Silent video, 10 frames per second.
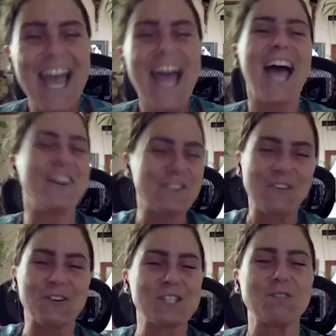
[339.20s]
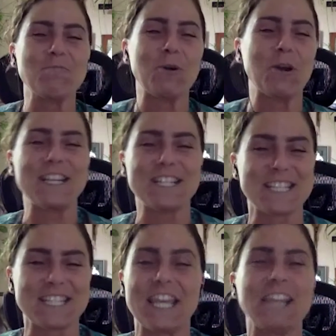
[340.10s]
And of course, the more I
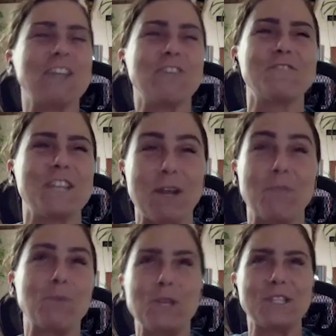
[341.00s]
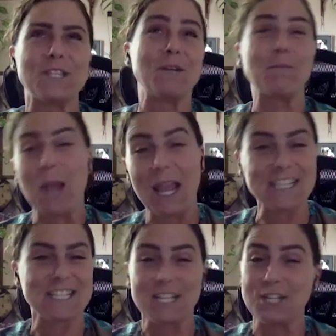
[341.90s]
just like lived it and breathed it and
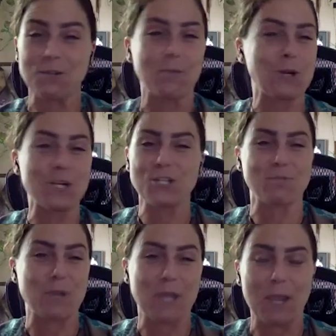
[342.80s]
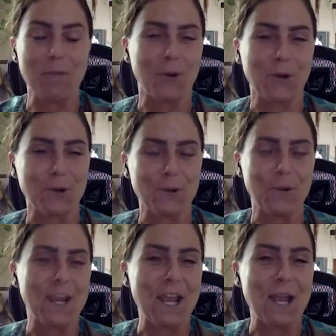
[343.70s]
practiced it, the more it just became part of who
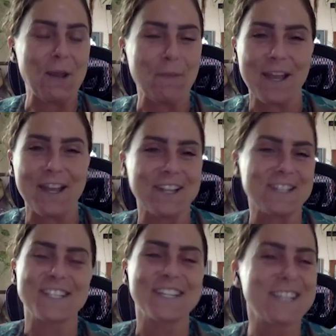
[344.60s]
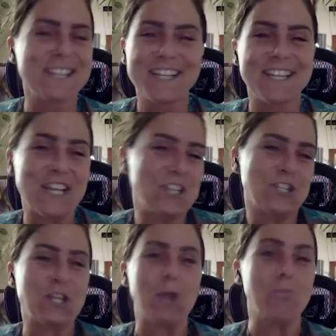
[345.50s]
I am. And it
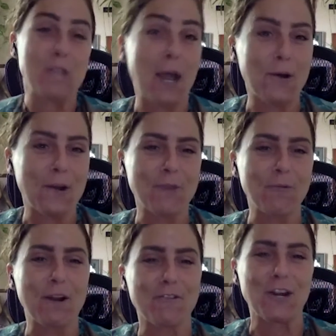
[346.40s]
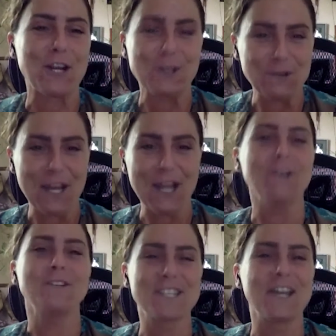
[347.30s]
just comes out in whatever I do
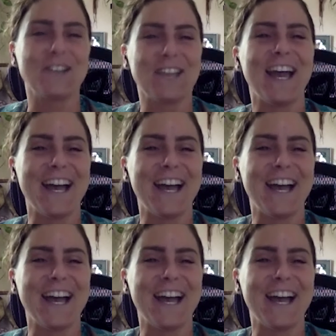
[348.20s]
now. So, yeah.